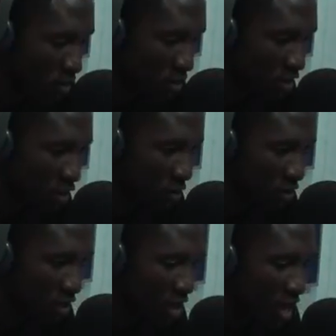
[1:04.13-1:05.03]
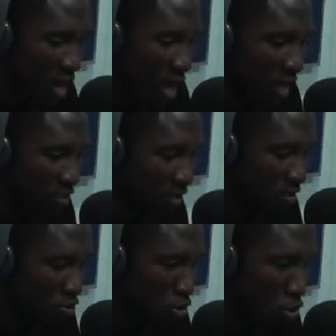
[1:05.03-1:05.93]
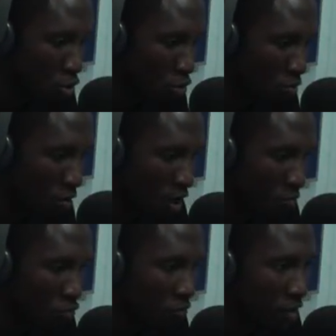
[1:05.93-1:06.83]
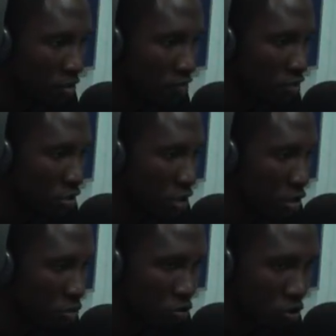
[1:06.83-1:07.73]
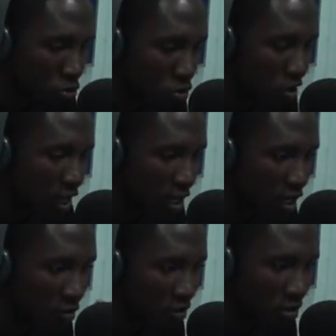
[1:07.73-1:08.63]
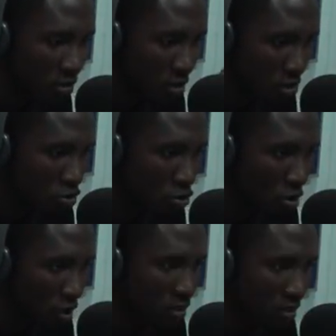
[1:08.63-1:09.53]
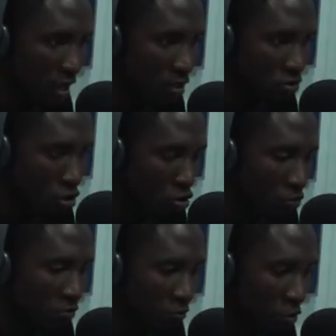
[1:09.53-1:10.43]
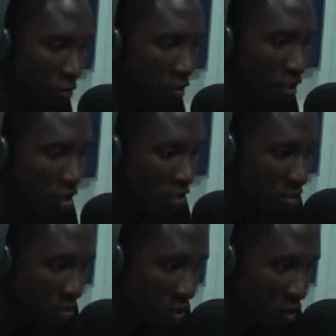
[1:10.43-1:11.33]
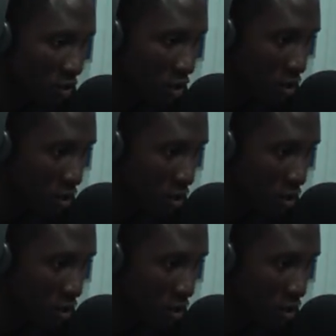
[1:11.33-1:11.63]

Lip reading: steering at a slow movement of the steering wheel, you start hearing this knocking sound coming from the steering